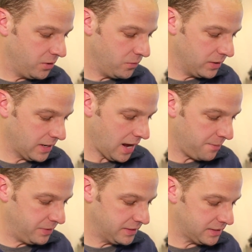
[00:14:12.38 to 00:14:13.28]
would
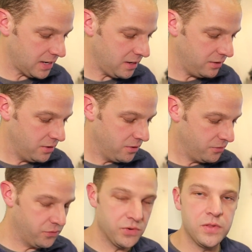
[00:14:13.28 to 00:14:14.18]
compensate
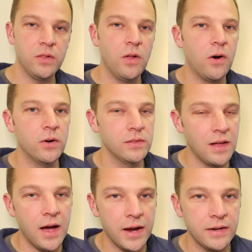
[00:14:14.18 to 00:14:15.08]
for the long
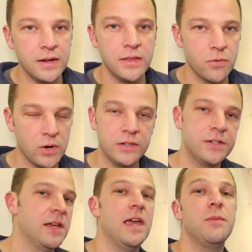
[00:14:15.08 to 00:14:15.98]
line, and they
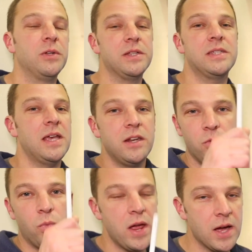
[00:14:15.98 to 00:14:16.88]
were able to send
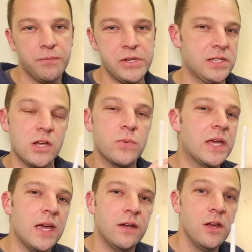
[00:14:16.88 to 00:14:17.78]
it way up just like we
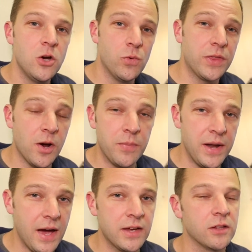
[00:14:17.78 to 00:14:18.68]
can with our
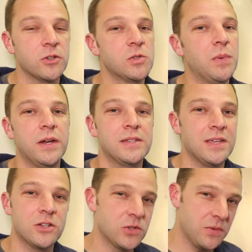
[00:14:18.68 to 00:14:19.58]
binoculars. But
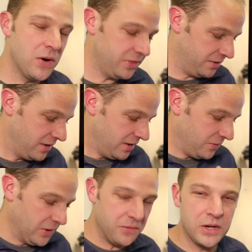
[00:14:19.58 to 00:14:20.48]
essentially
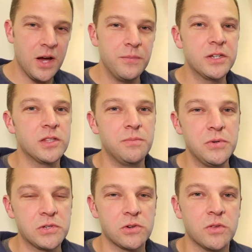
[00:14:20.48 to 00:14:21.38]
when it would come into the
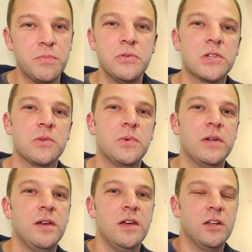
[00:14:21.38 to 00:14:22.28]
booster
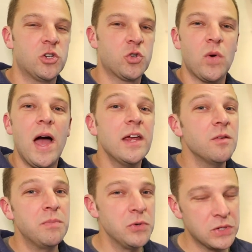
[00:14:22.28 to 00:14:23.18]
would try
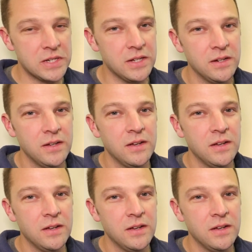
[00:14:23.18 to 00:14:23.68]
to boost it